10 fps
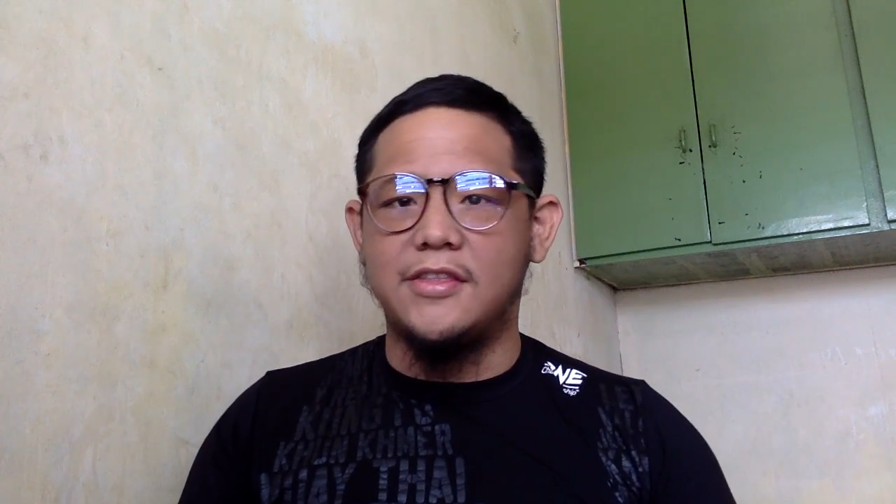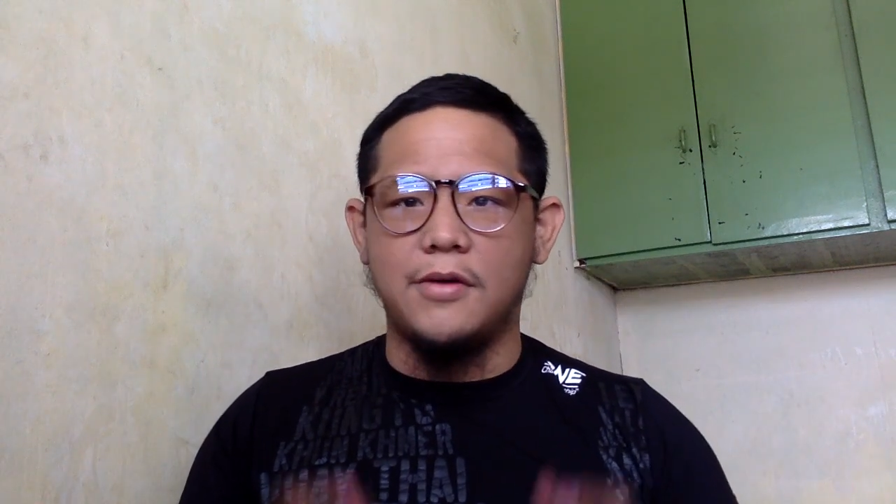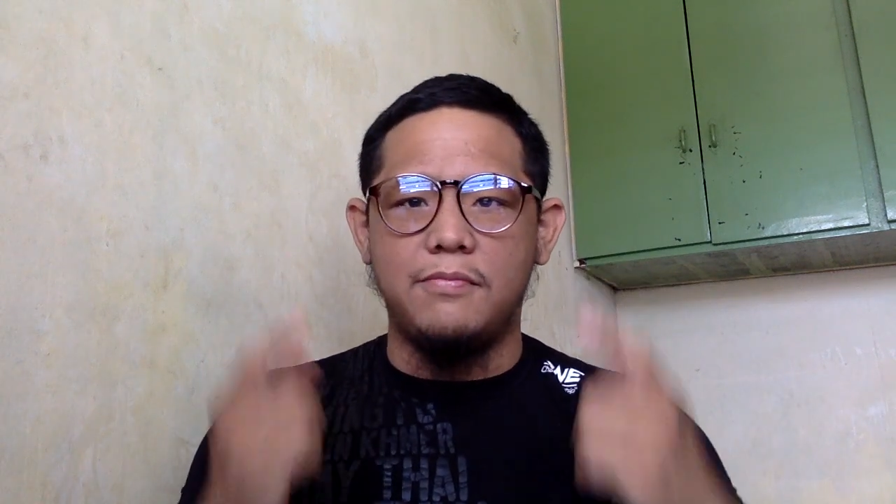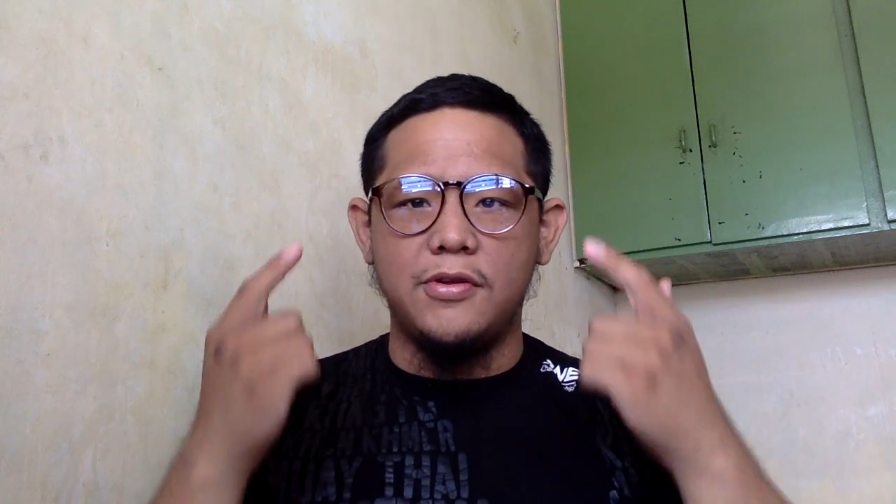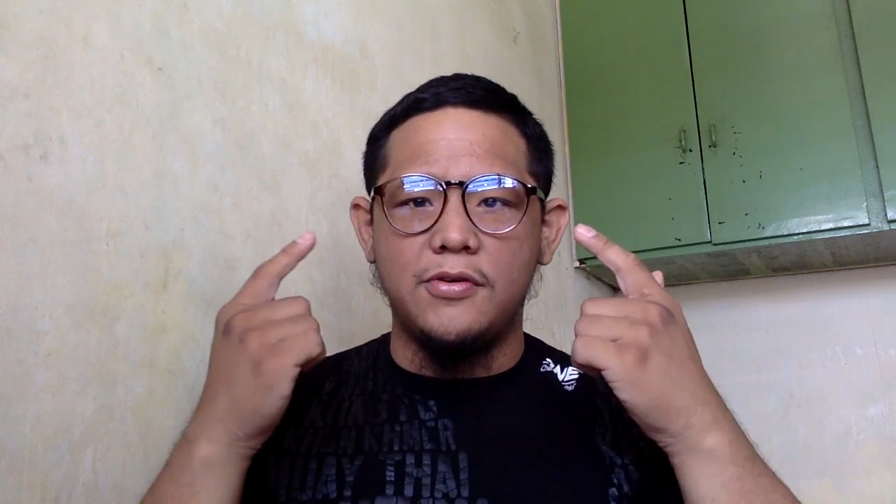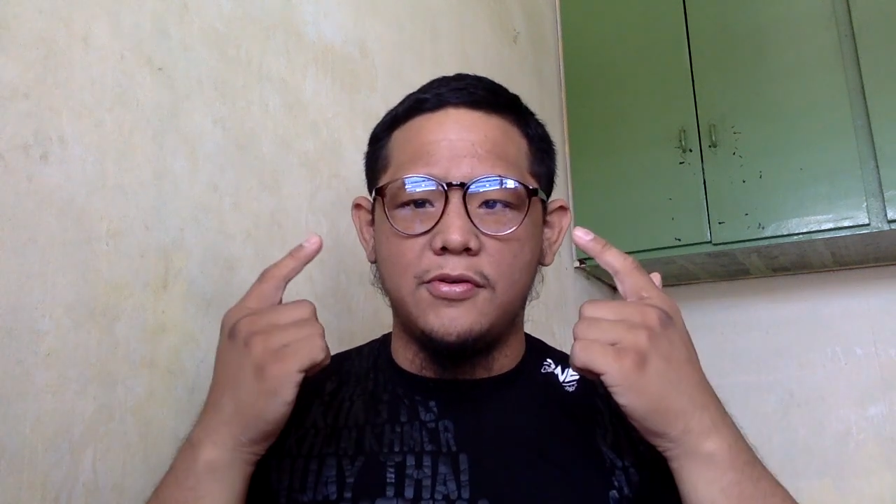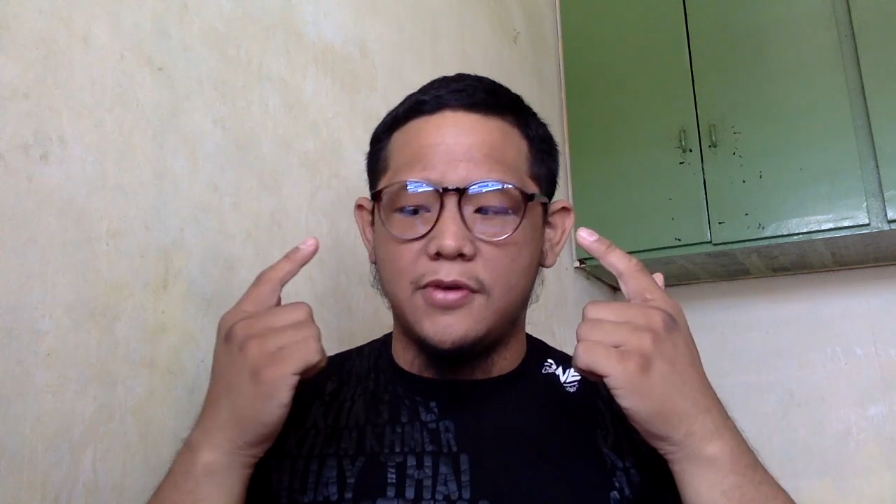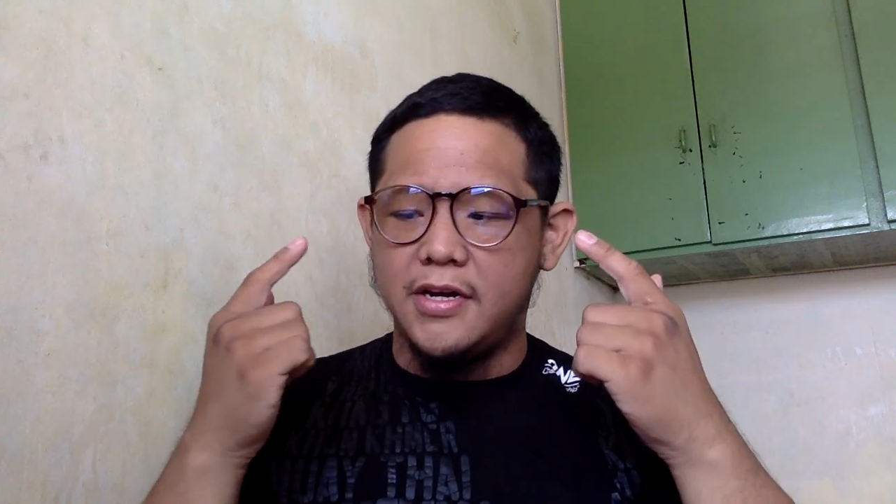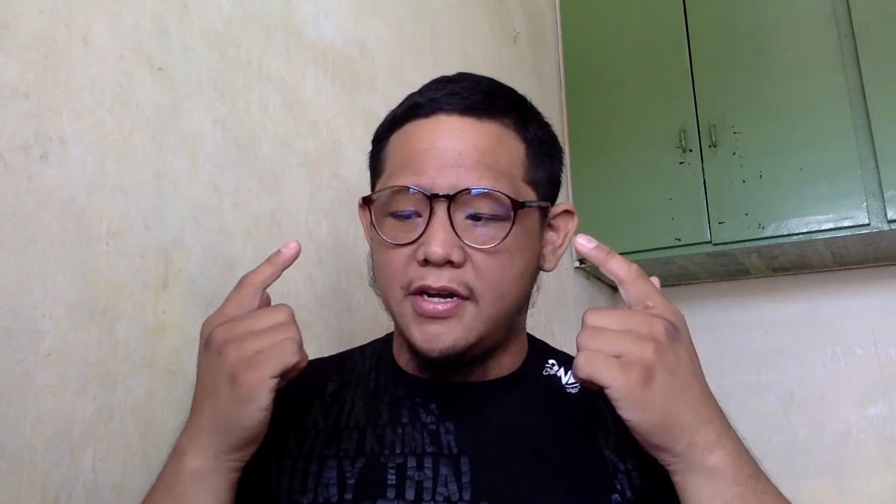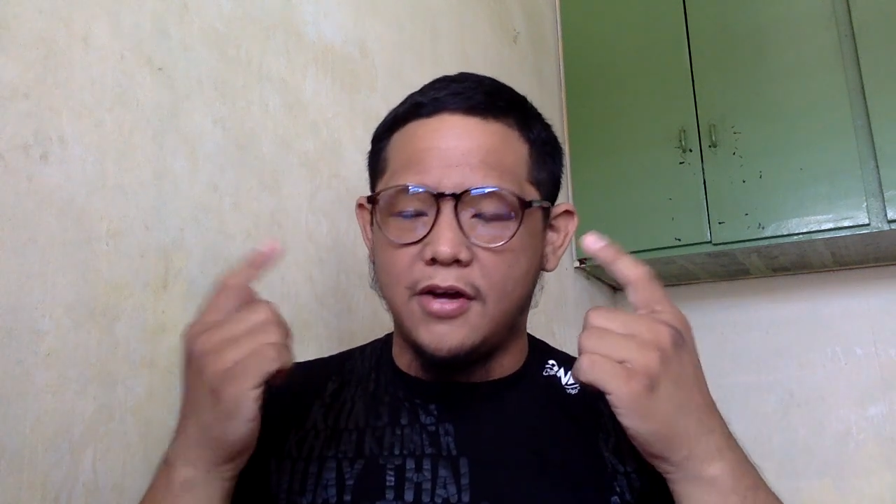The blue
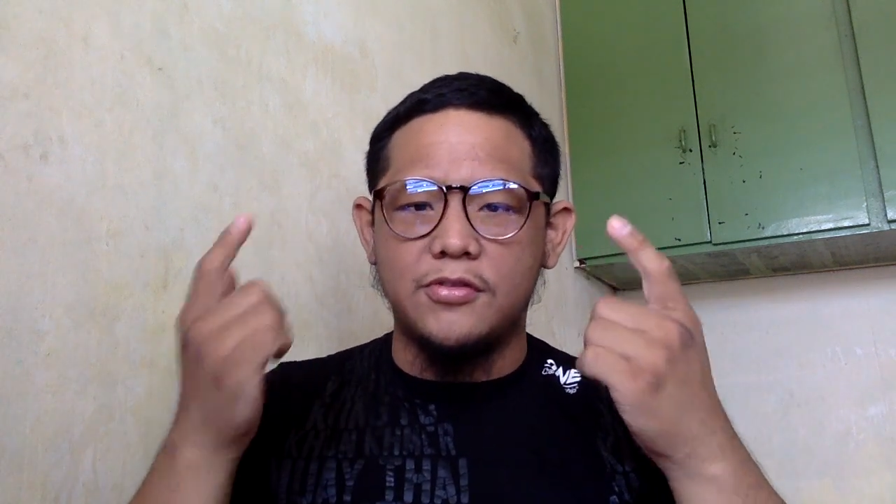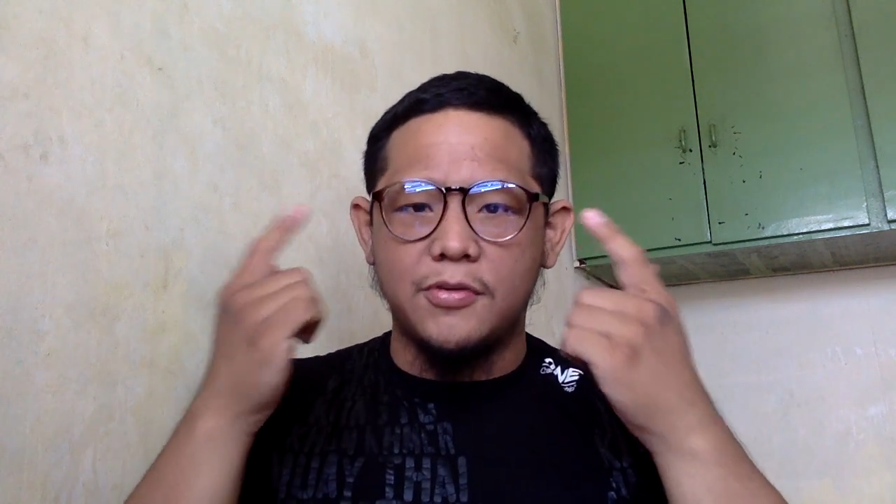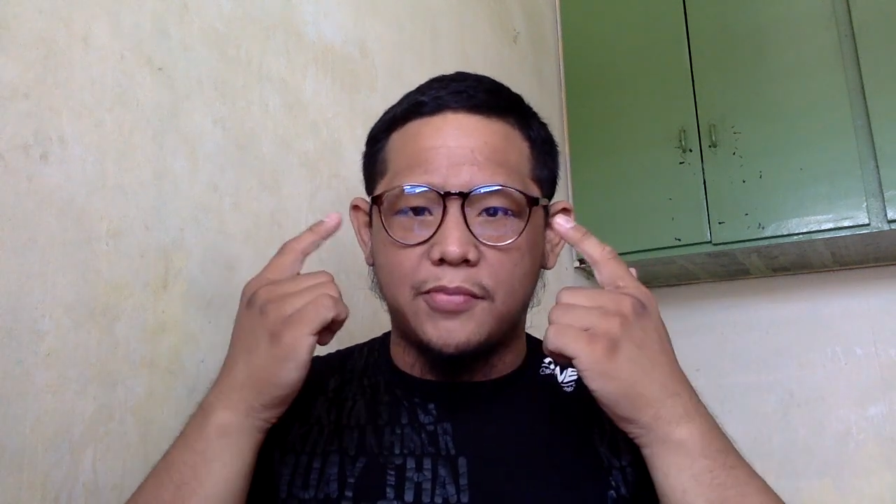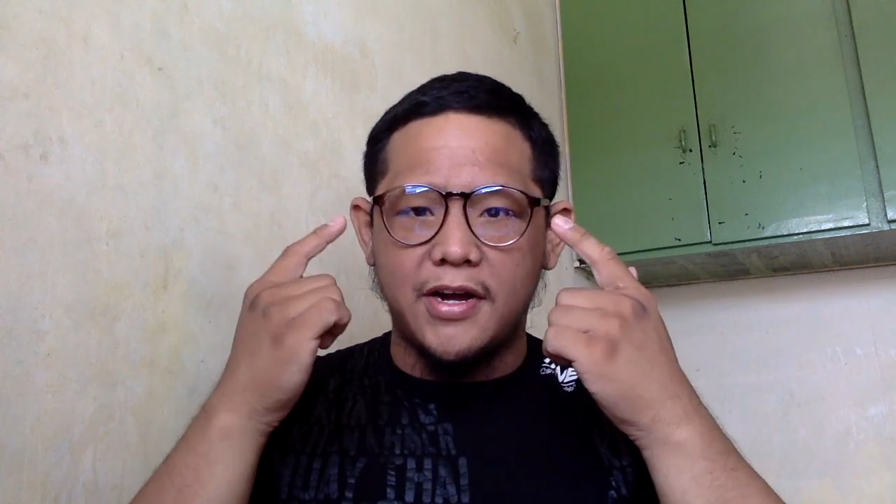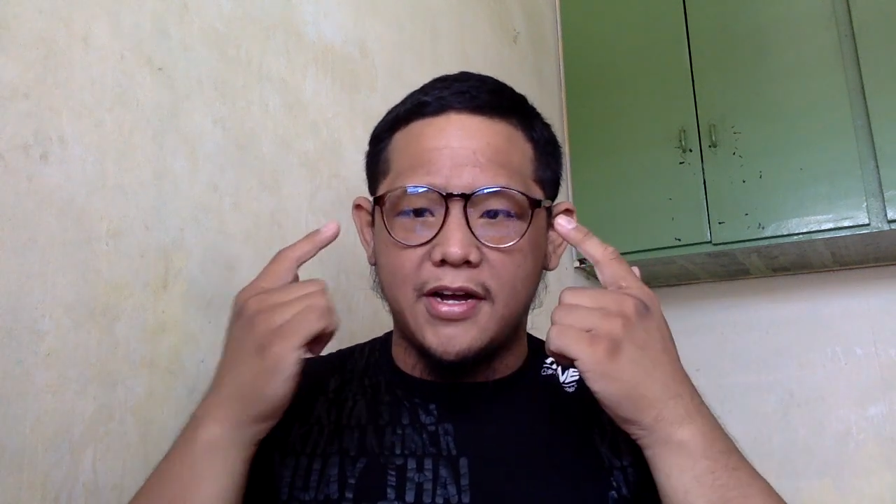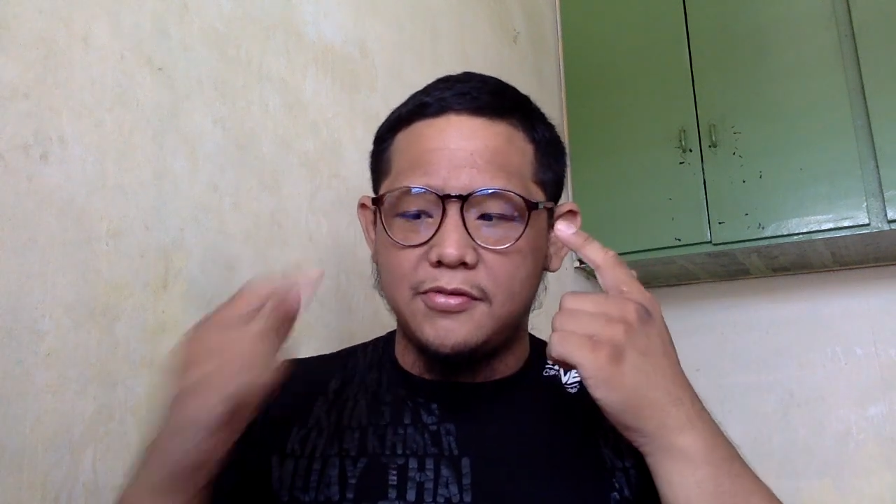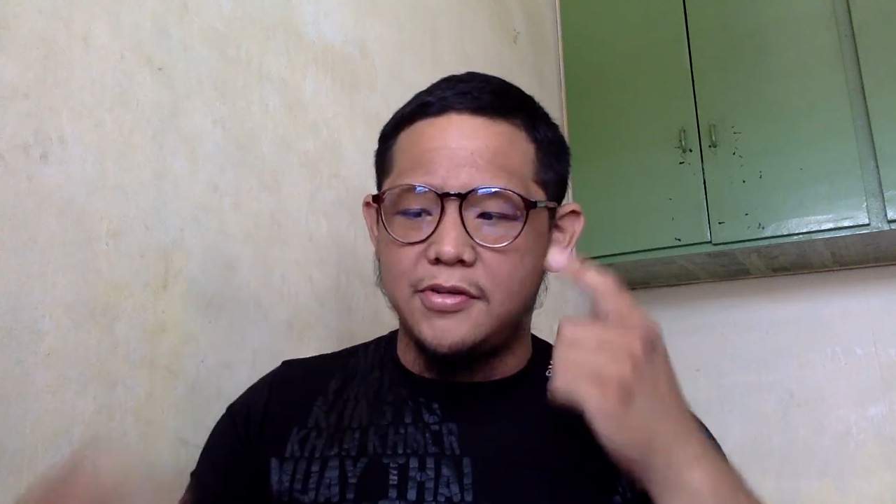one? Oh, the brown